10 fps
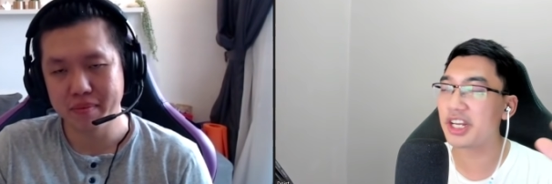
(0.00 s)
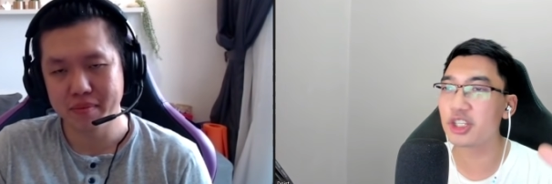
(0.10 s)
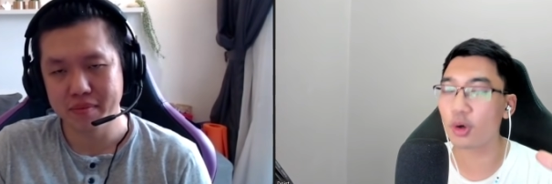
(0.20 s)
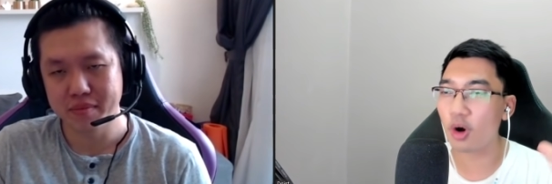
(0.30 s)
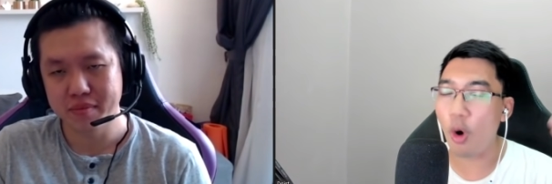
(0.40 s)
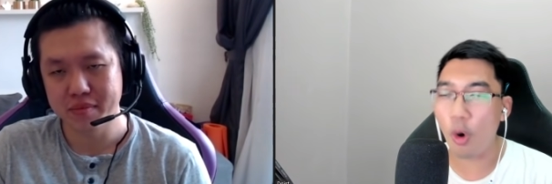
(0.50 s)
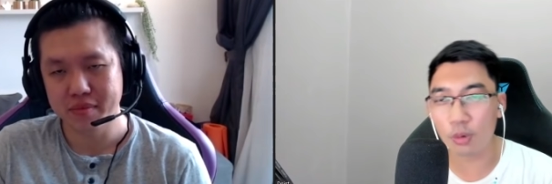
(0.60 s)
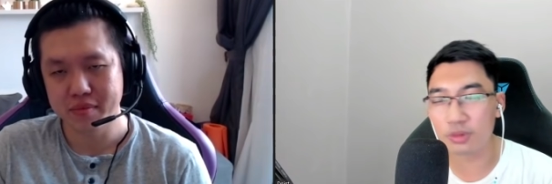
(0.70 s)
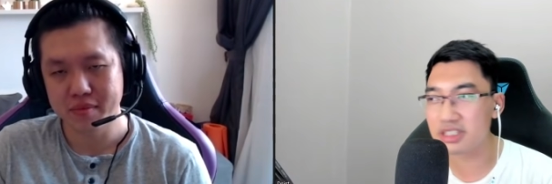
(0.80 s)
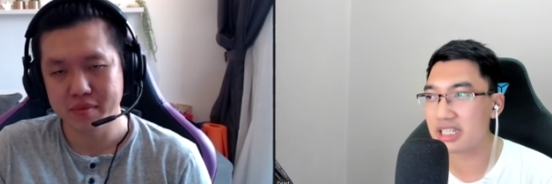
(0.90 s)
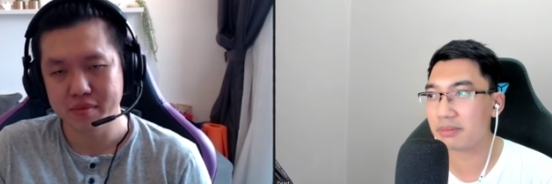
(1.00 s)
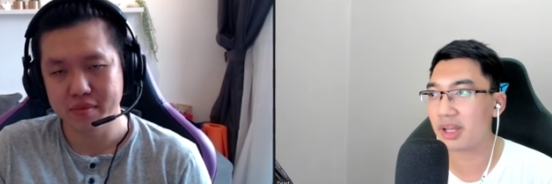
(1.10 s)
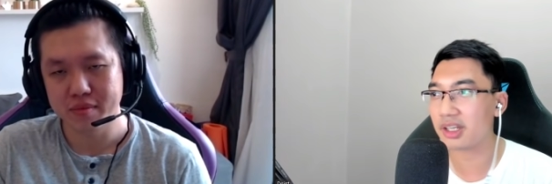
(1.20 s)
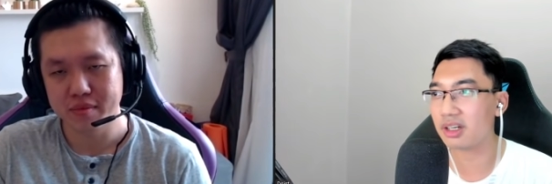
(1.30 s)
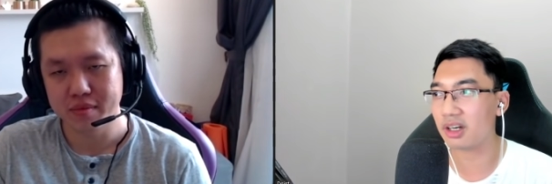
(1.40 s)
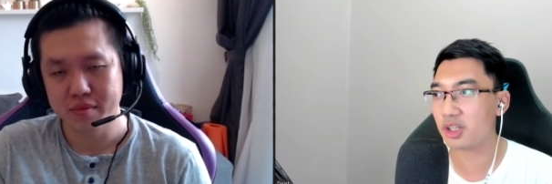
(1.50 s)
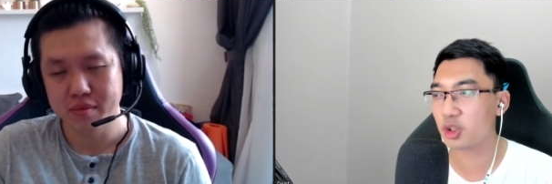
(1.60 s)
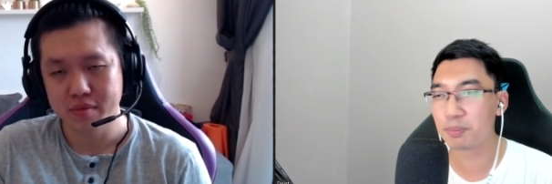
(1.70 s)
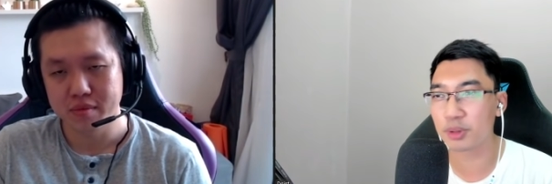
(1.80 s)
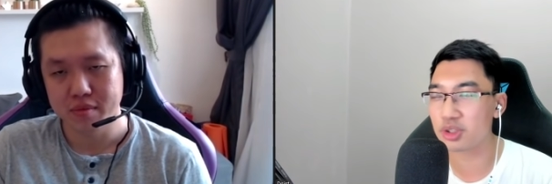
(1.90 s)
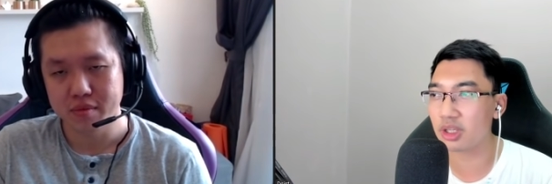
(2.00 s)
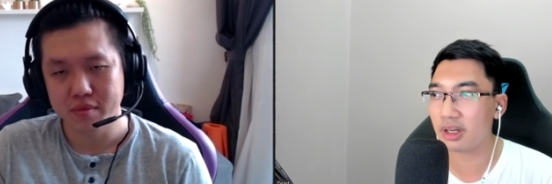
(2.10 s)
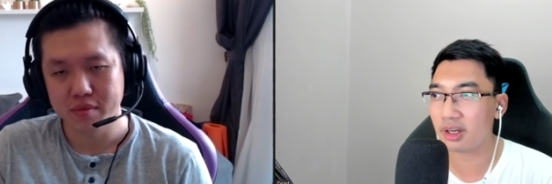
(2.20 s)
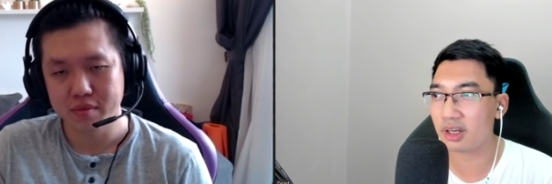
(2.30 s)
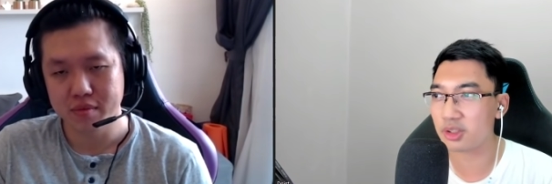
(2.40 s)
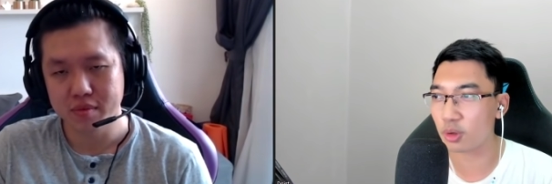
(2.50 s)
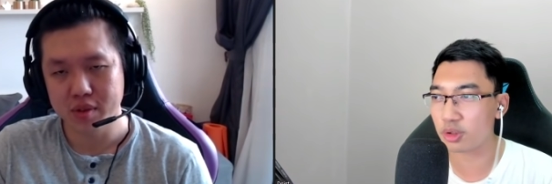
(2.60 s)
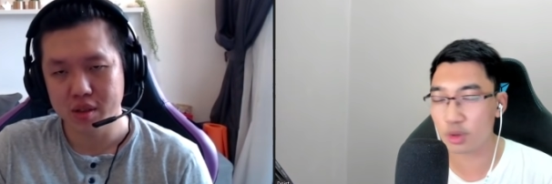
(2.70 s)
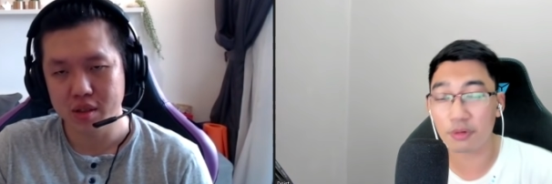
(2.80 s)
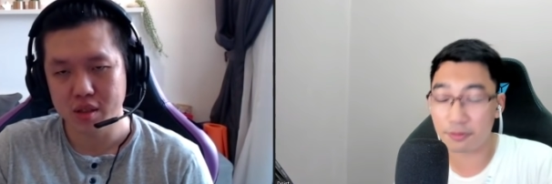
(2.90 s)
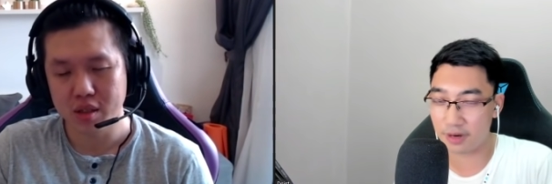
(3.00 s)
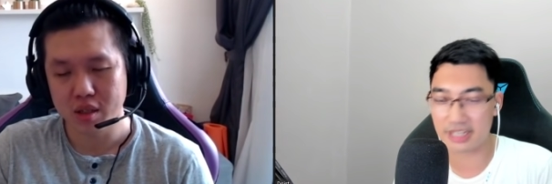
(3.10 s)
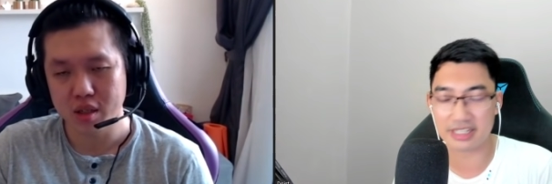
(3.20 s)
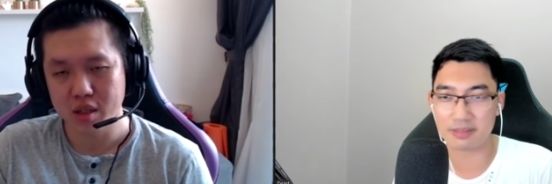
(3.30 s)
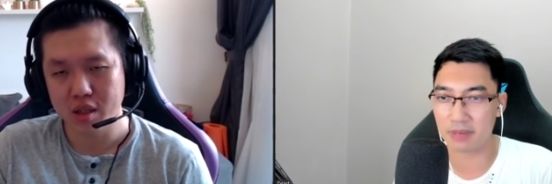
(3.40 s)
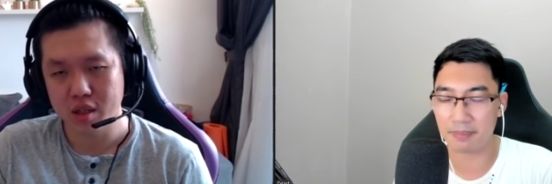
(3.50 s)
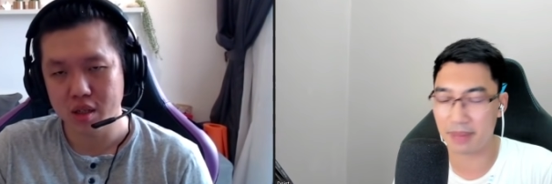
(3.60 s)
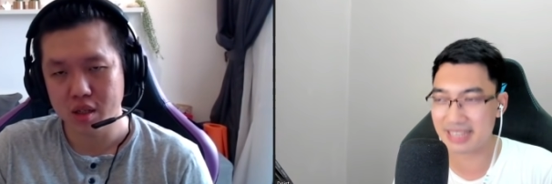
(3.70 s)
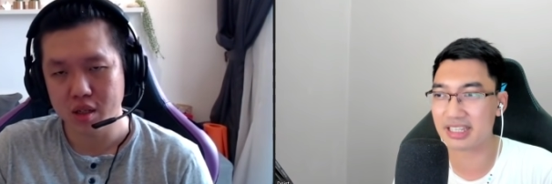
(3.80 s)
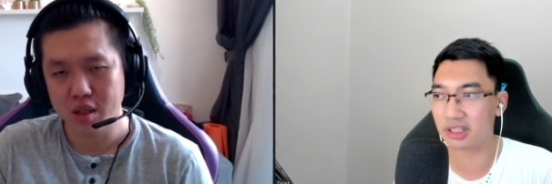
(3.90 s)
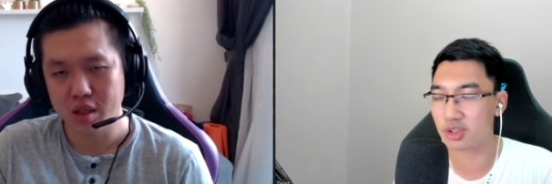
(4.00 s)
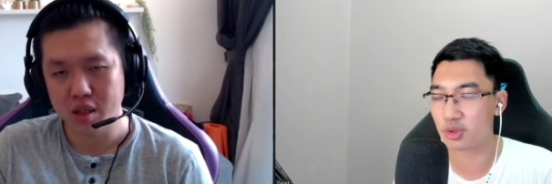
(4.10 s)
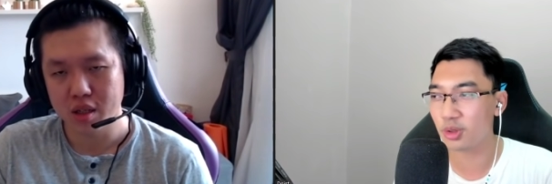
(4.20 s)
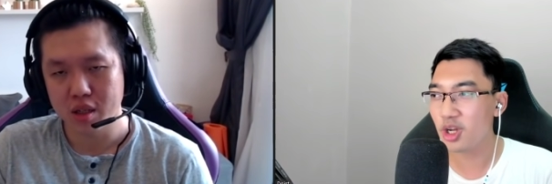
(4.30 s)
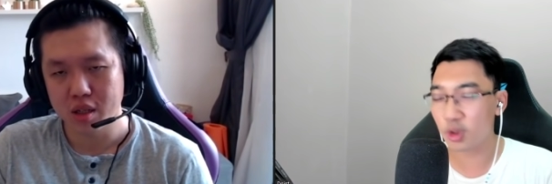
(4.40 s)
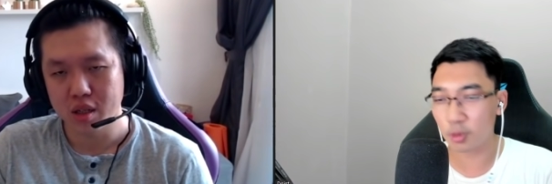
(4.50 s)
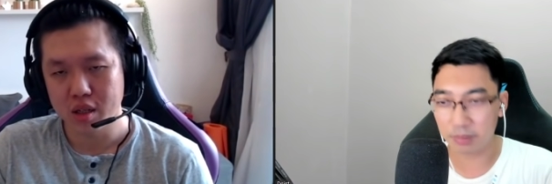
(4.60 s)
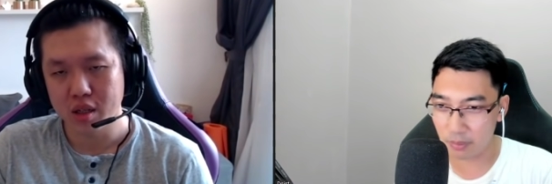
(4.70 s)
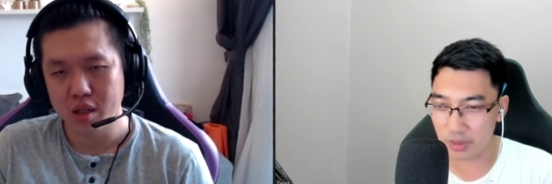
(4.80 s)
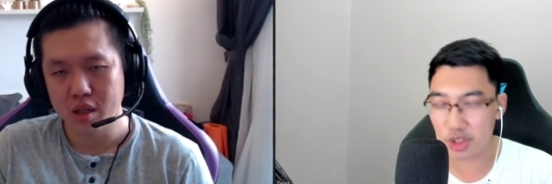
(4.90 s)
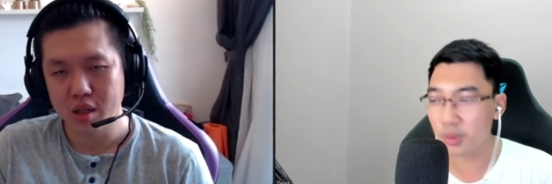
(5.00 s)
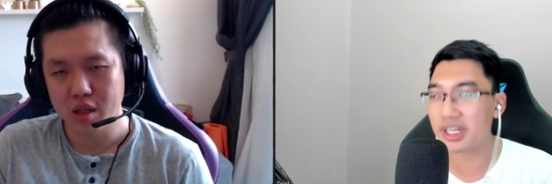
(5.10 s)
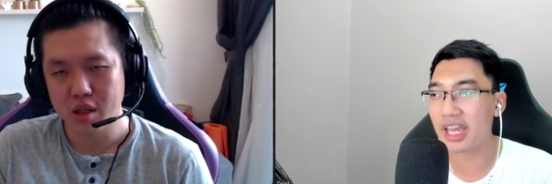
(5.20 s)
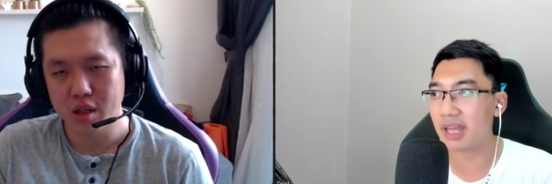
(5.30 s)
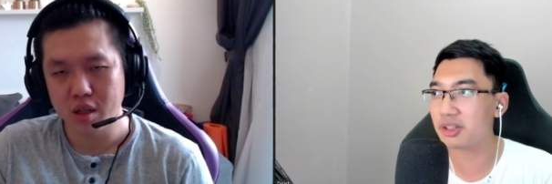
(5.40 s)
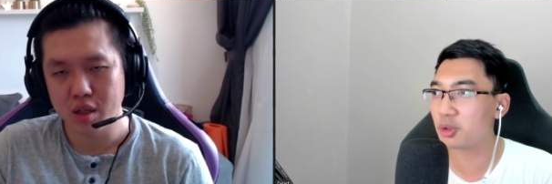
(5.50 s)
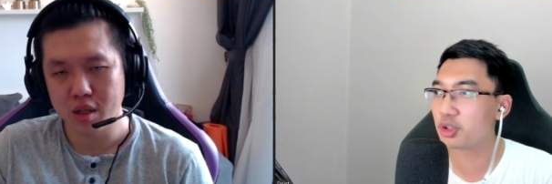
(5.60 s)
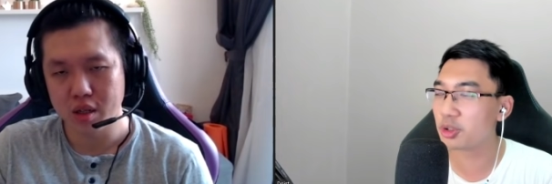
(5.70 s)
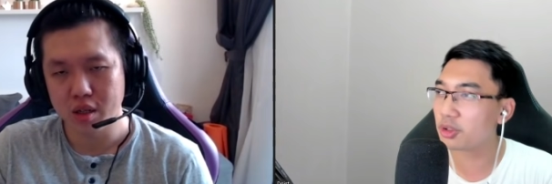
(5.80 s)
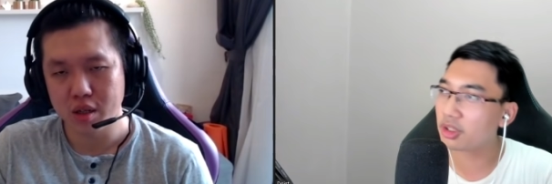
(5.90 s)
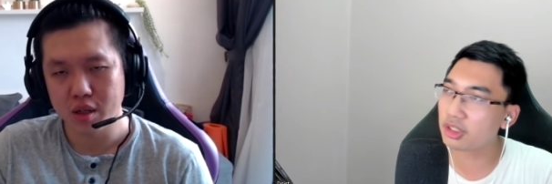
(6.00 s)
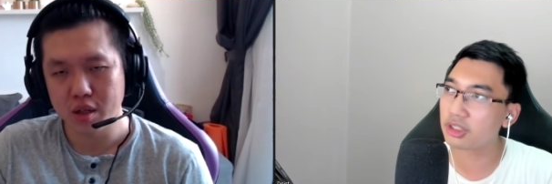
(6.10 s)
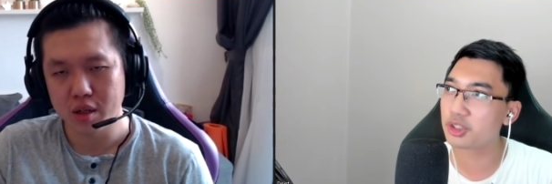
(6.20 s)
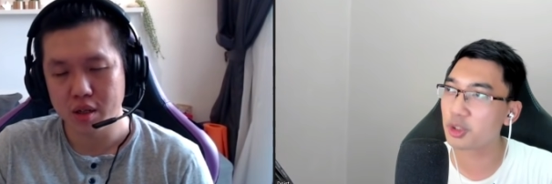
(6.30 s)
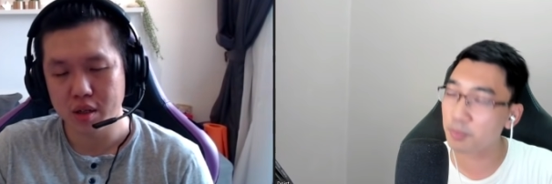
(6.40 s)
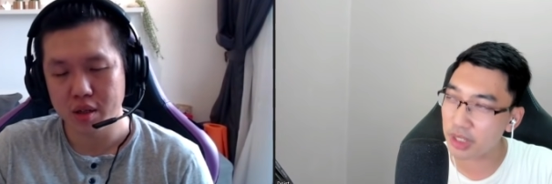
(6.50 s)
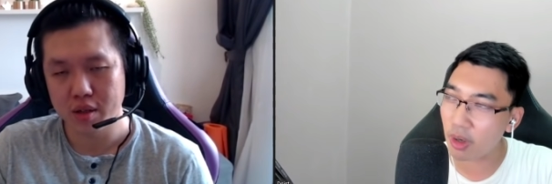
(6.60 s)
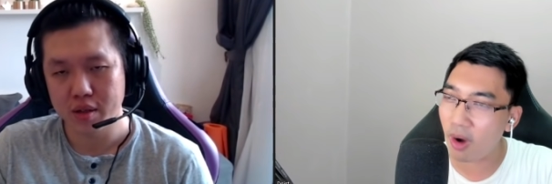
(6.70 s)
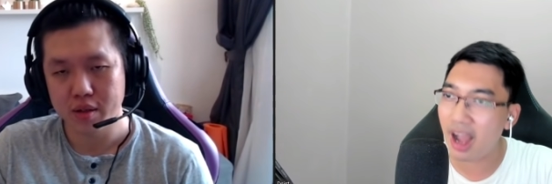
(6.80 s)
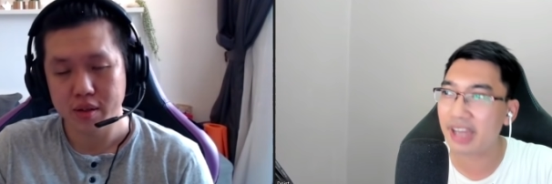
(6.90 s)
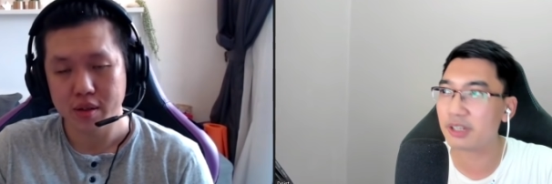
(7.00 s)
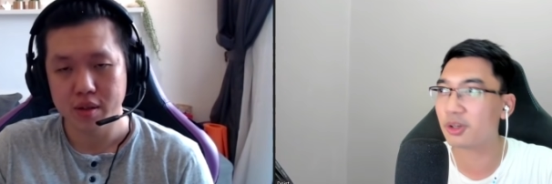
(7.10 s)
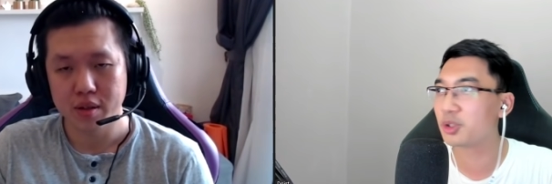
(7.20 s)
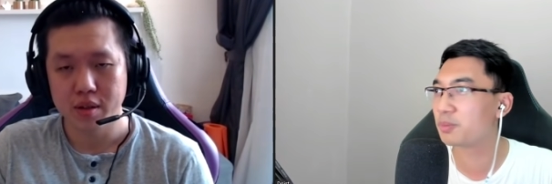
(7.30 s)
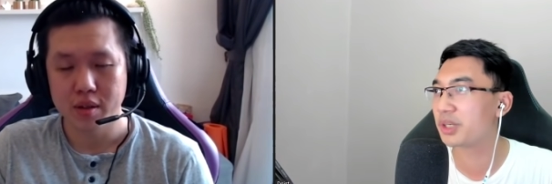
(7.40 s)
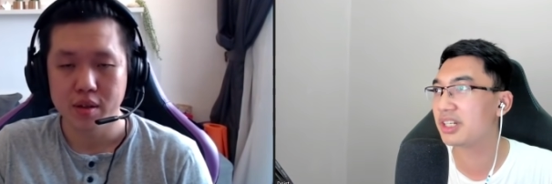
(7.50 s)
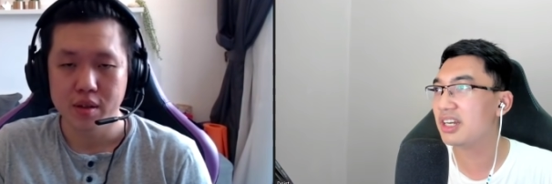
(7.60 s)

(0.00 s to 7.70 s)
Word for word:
Speaker 1: your own team like uh you put uh your your friends uh, basically to to play with you again you you you, you bring Ohaiyo you bring